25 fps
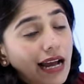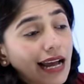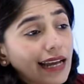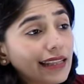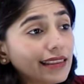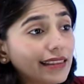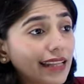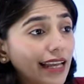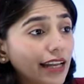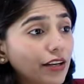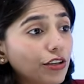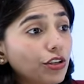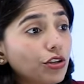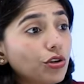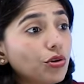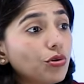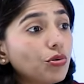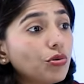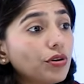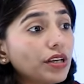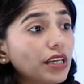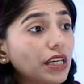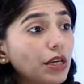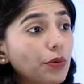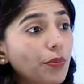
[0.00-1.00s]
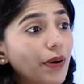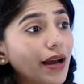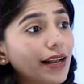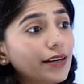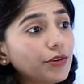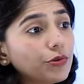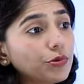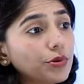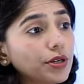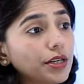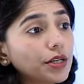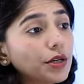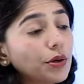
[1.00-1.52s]
And then you
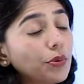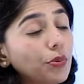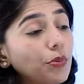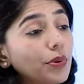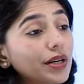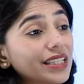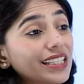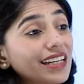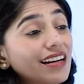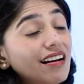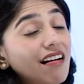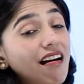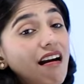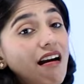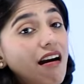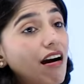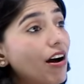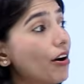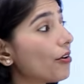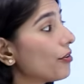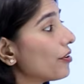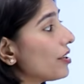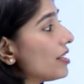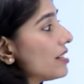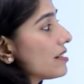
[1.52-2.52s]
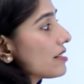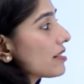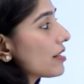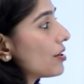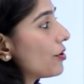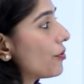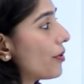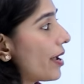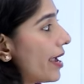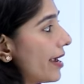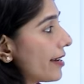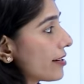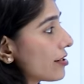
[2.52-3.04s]
evaluate whether R is
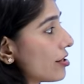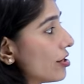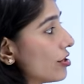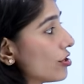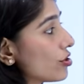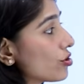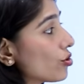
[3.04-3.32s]
correct.